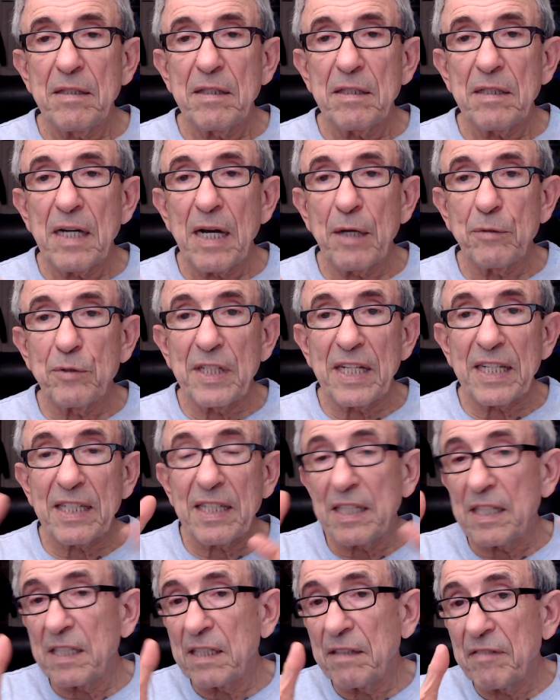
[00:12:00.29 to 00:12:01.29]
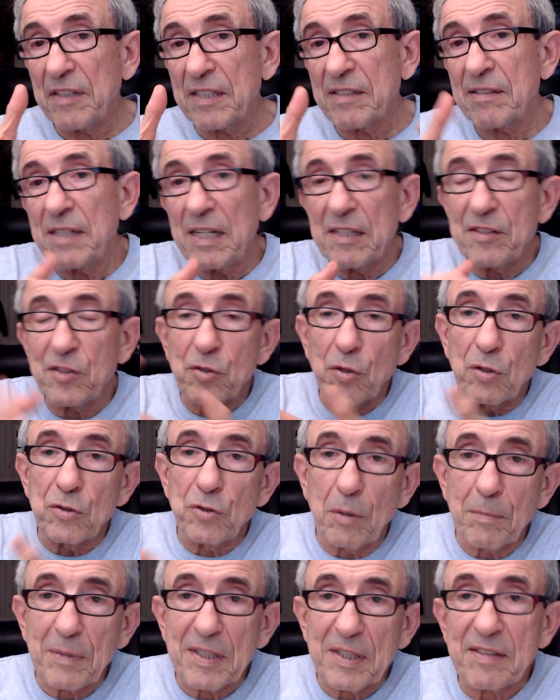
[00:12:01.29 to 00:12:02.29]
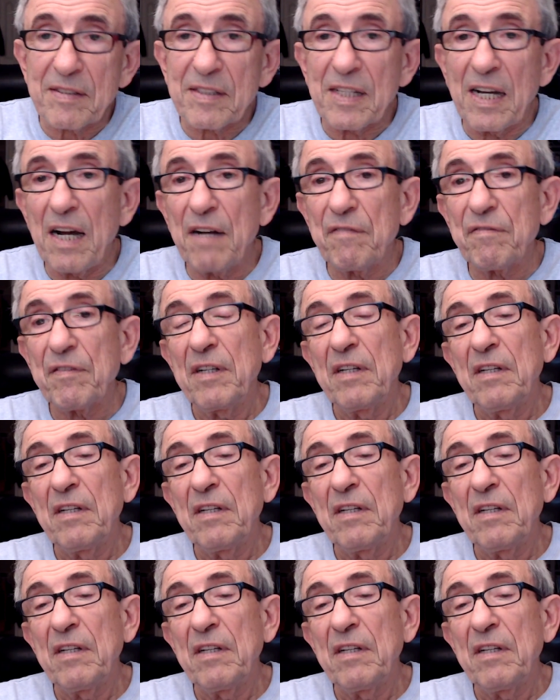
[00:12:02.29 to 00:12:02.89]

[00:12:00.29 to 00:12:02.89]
How did I create the vessel? I sold all my stuff.